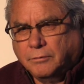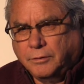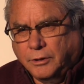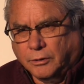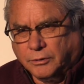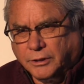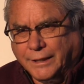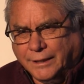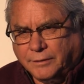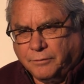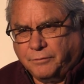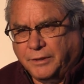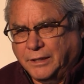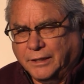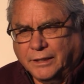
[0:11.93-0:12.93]
you know, to get the
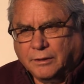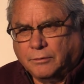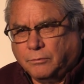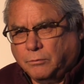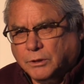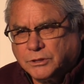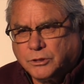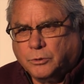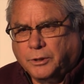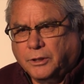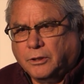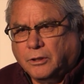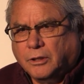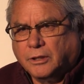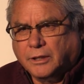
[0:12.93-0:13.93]
feeling of what's
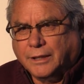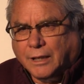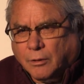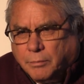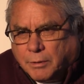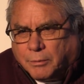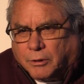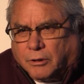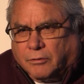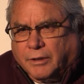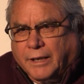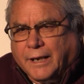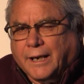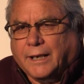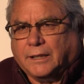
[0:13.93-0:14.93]
going on and how people are going to
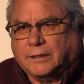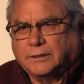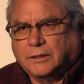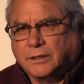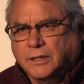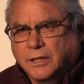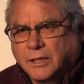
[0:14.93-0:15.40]
react. And